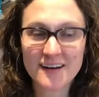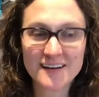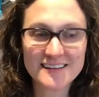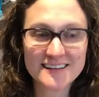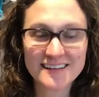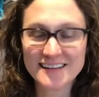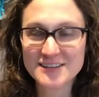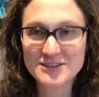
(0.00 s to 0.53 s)

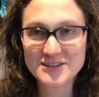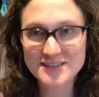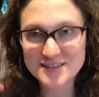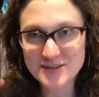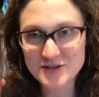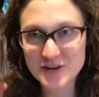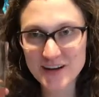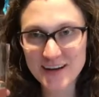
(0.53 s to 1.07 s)
delicious
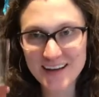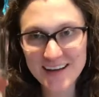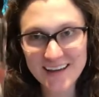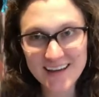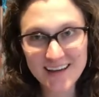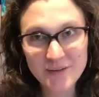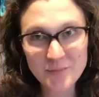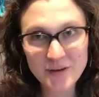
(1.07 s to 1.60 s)
to drink,
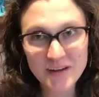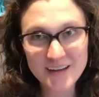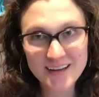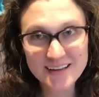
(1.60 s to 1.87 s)
but